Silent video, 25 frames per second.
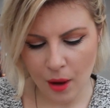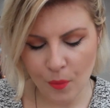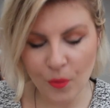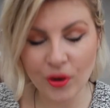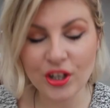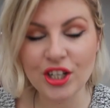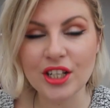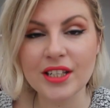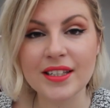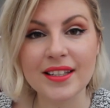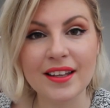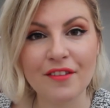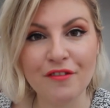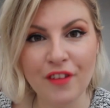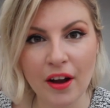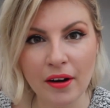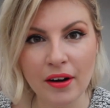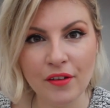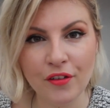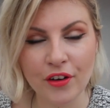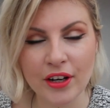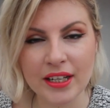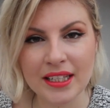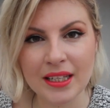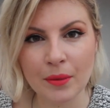Which is
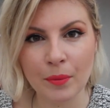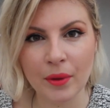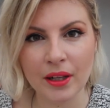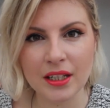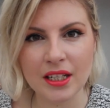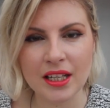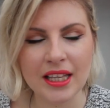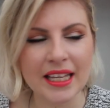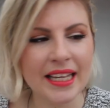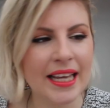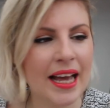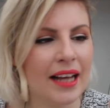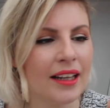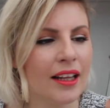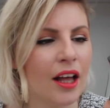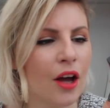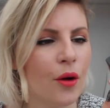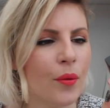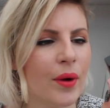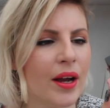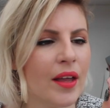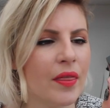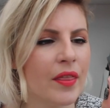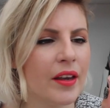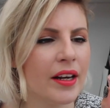very, very similar to the
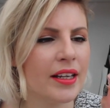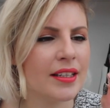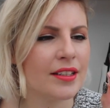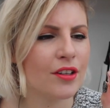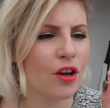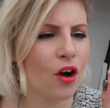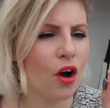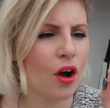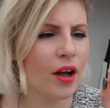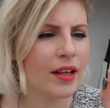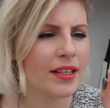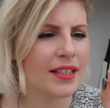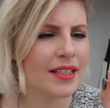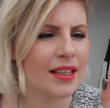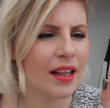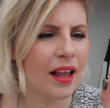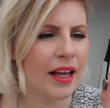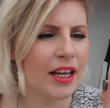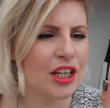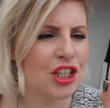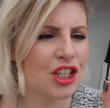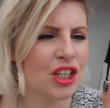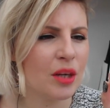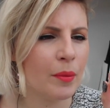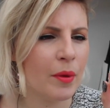yellow in that it's got a
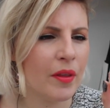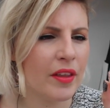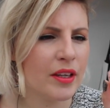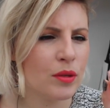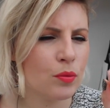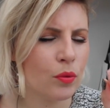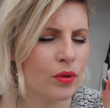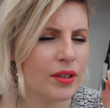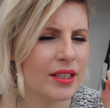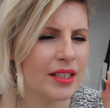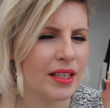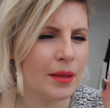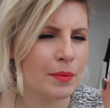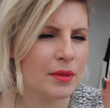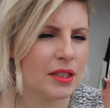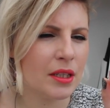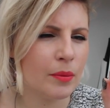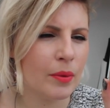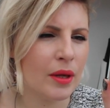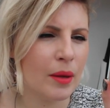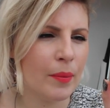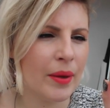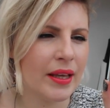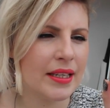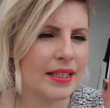slight shimmer. This one seems to
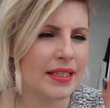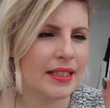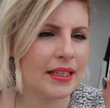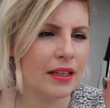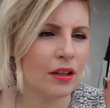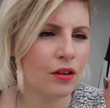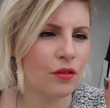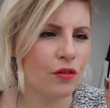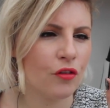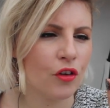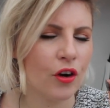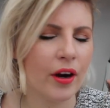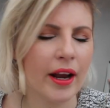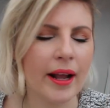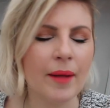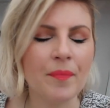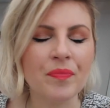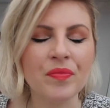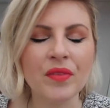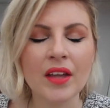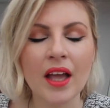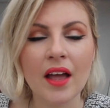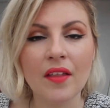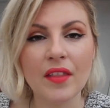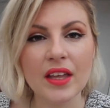be a bit silvery.
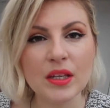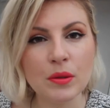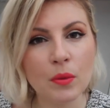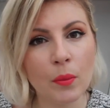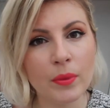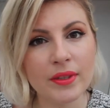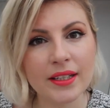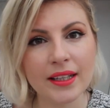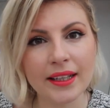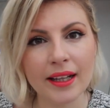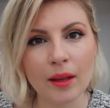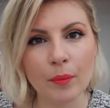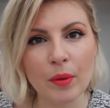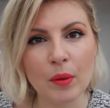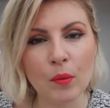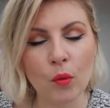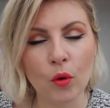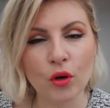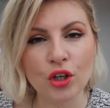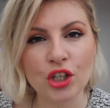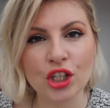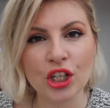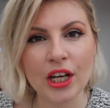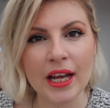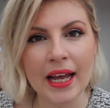This one was a little bit
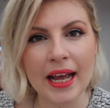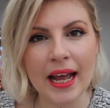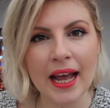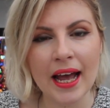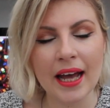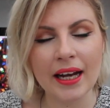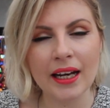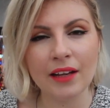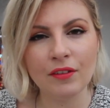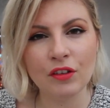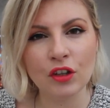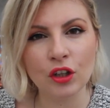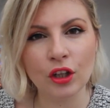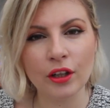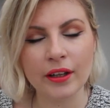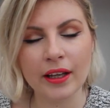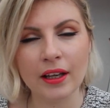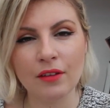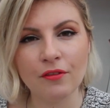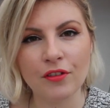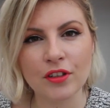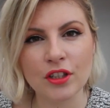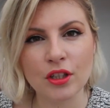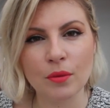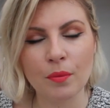more sheer, and if you're
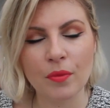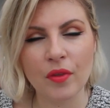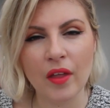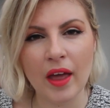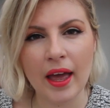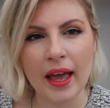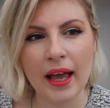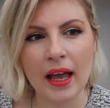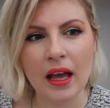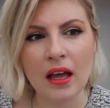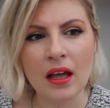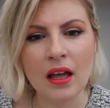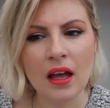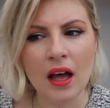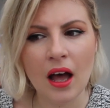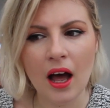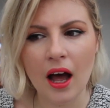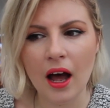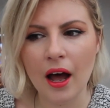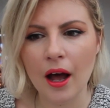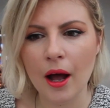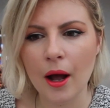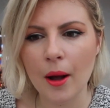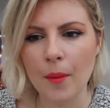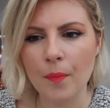looking for something
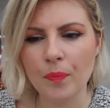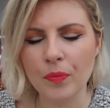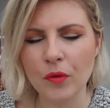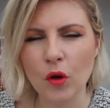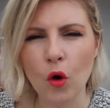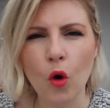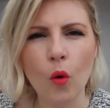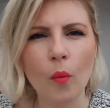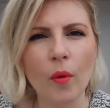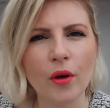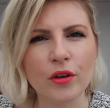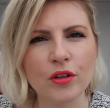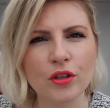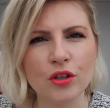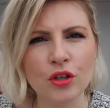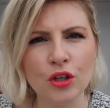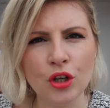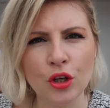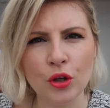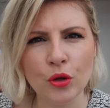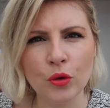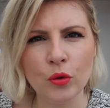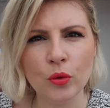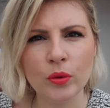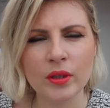almost
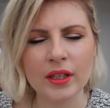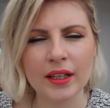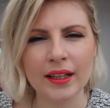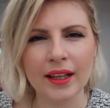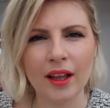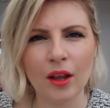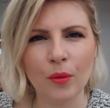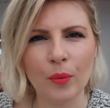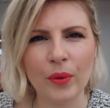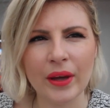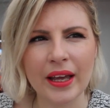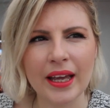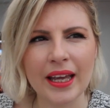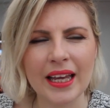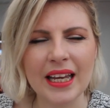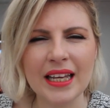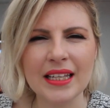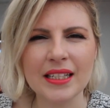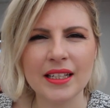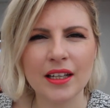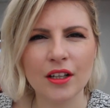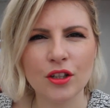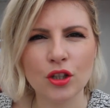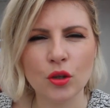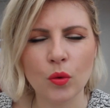nude, a little bit
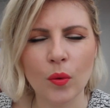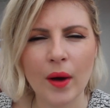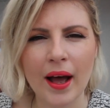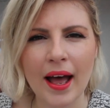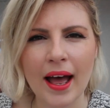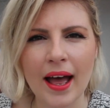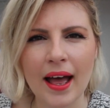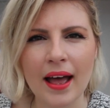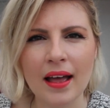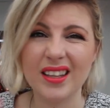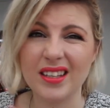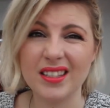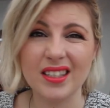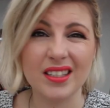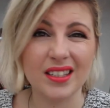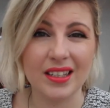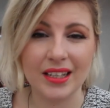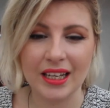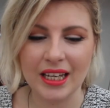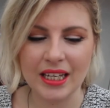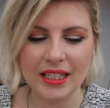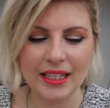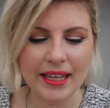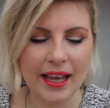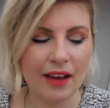easier to wear, this is
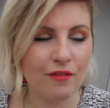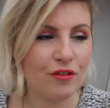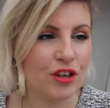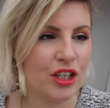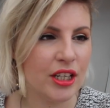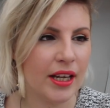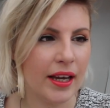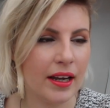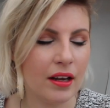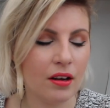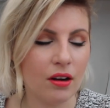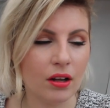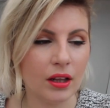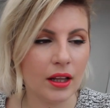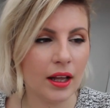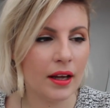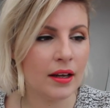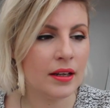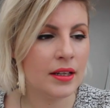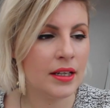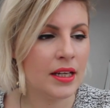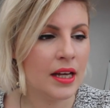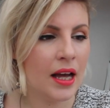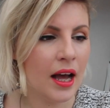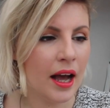an easy everyday
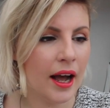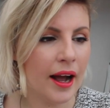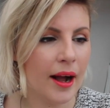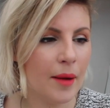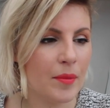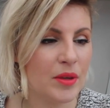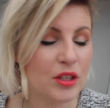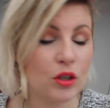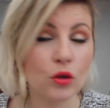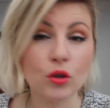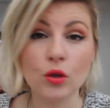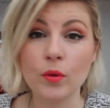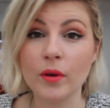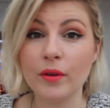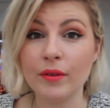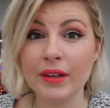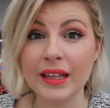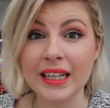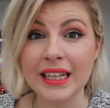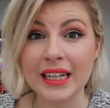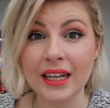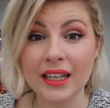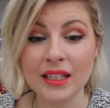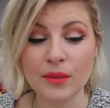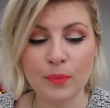colour. It's also a
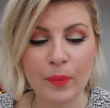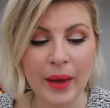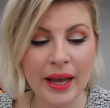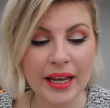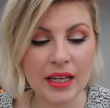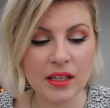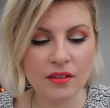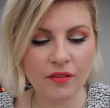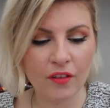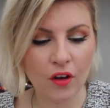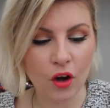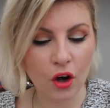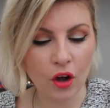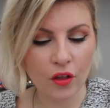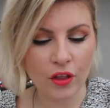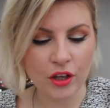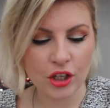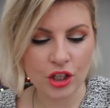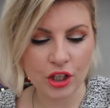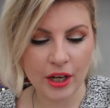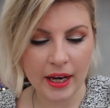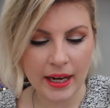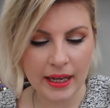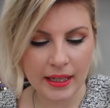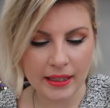really nice base for other
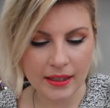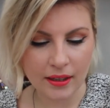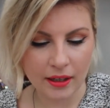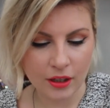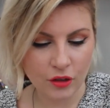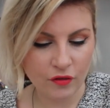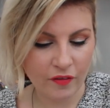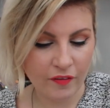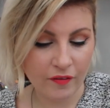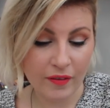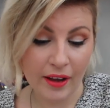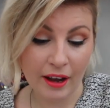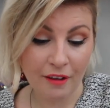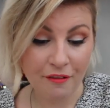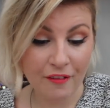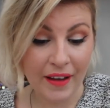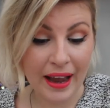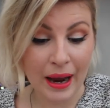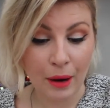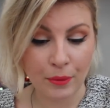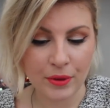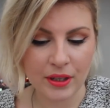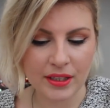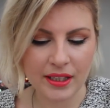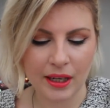shades I
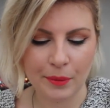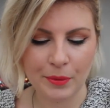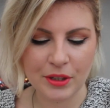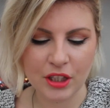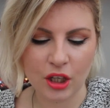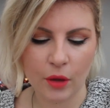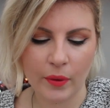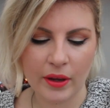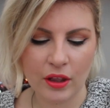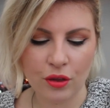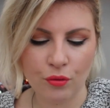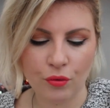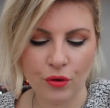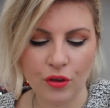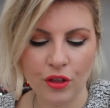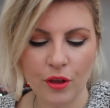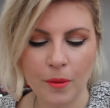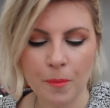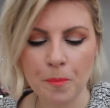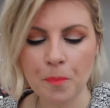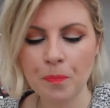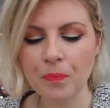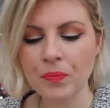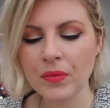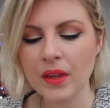found as I was going through
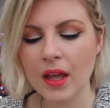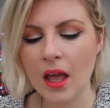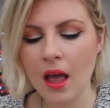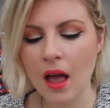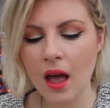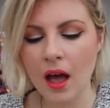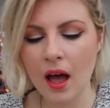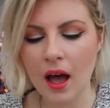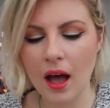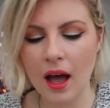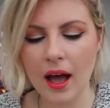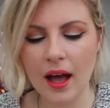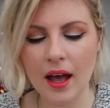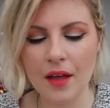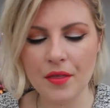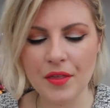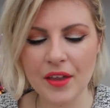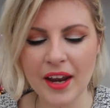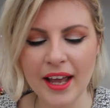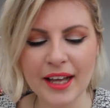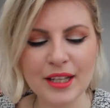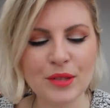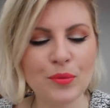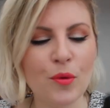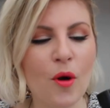them. The
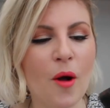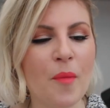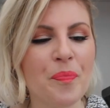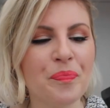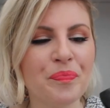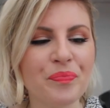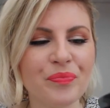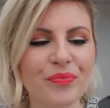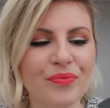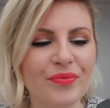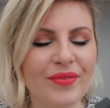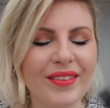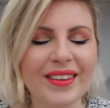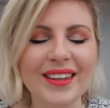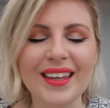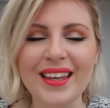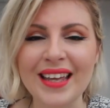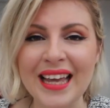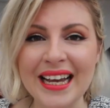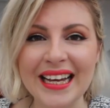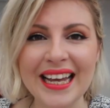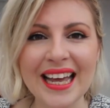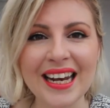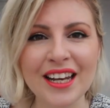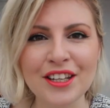next one,
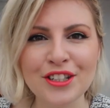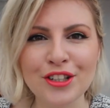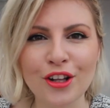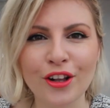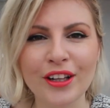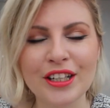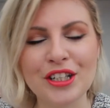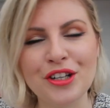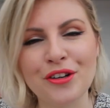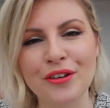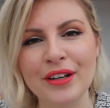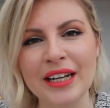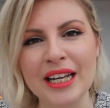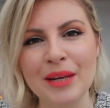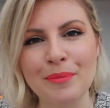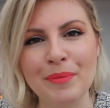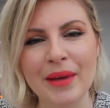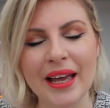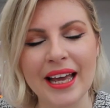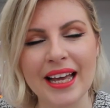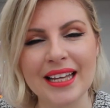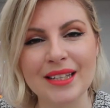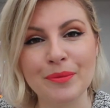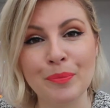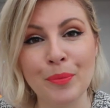again a solid
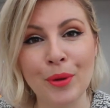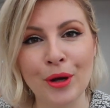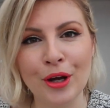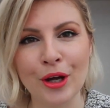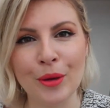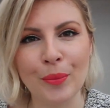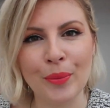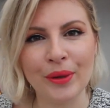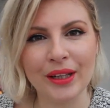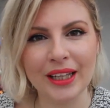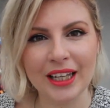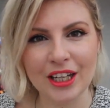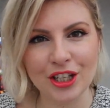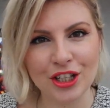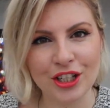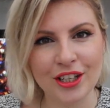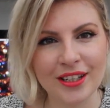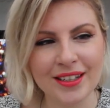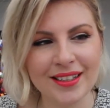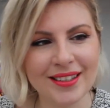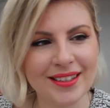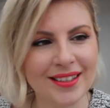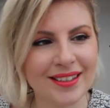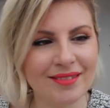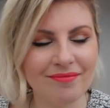cream, is
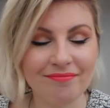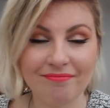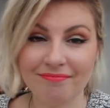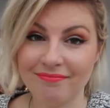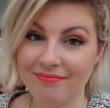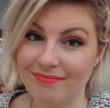Purplicious.